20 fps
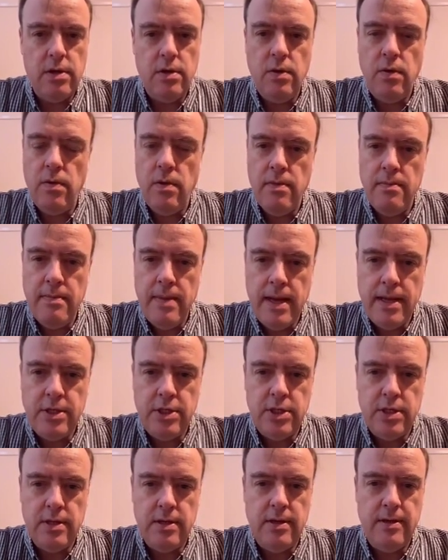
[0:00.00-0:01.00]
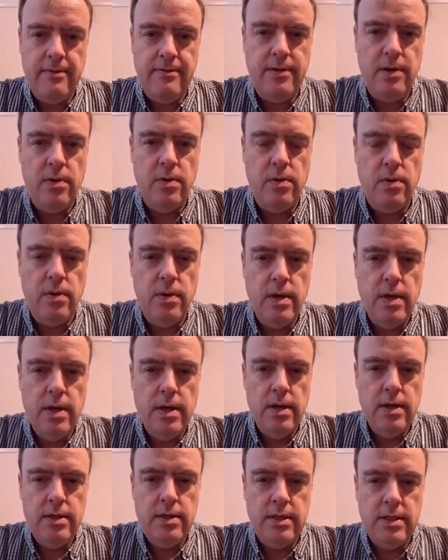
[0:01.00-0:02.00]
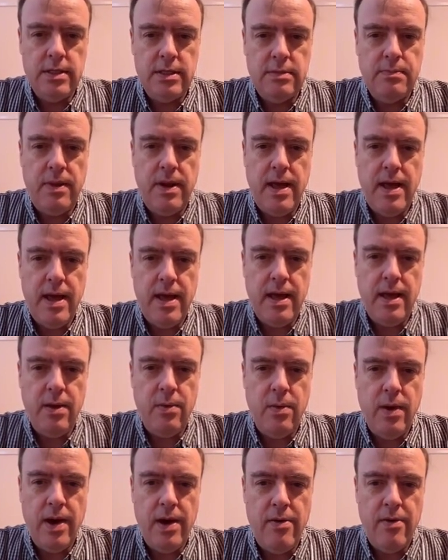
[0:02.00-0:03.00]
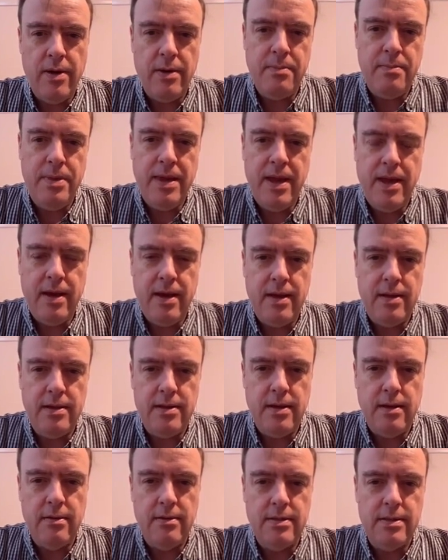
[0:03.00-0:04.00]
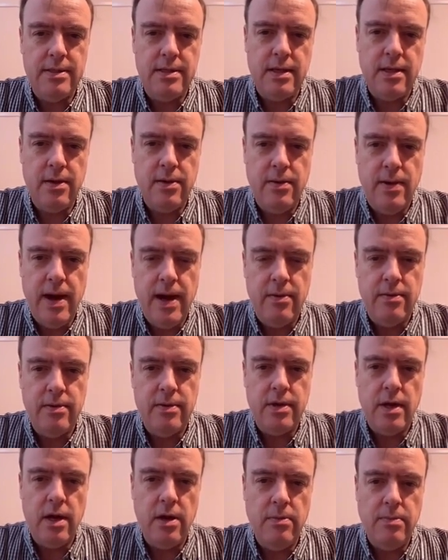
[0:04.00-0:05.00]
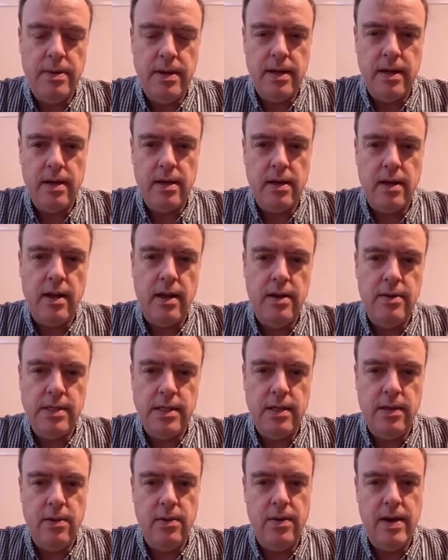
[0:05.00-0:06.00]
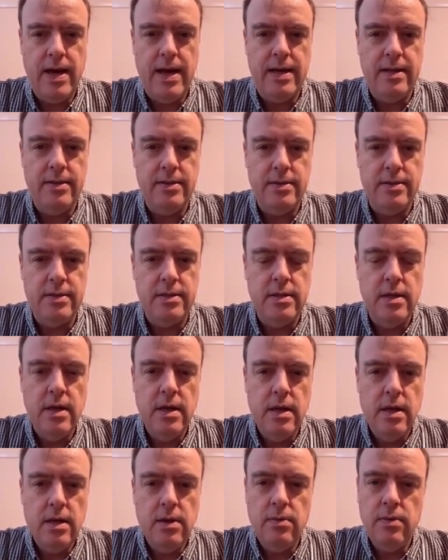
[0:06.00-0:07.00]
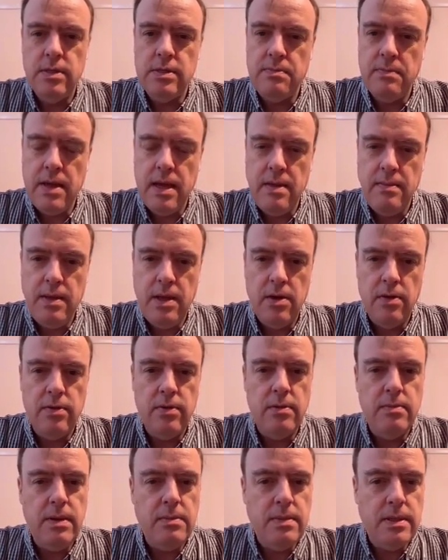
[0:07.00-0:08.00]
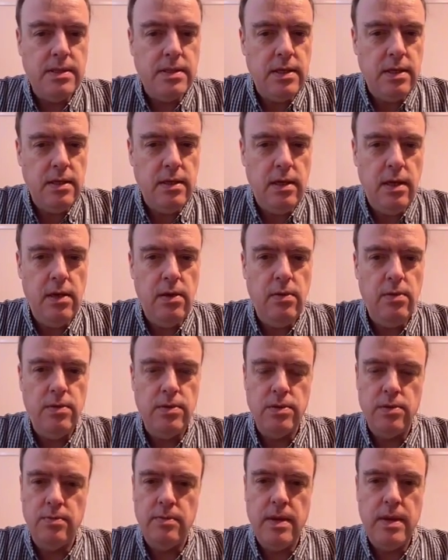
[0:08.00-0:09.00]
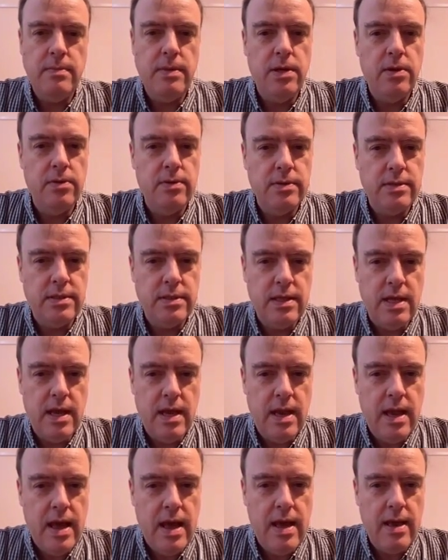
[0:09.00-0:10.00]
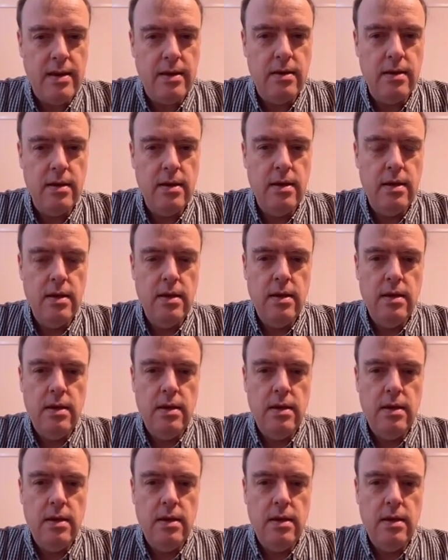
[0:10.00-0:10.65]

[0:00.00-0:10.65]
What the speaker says: Can you imagine if your display wearing pink, dancing around, opening and closing your hands, was maybe on the BBC News or maybe on CNN?